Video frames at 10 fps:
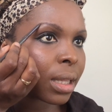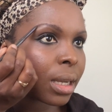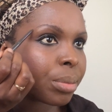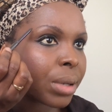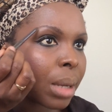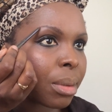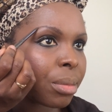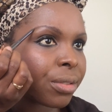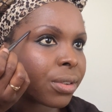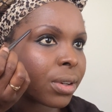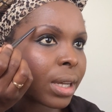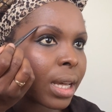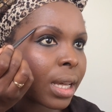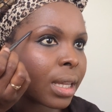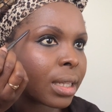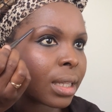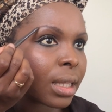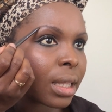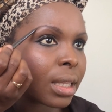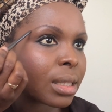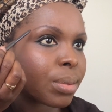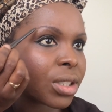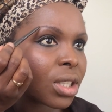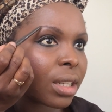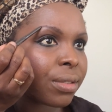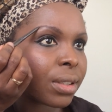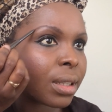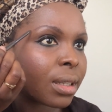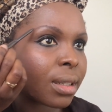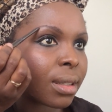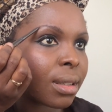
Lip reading: a primer beforehand, especially for the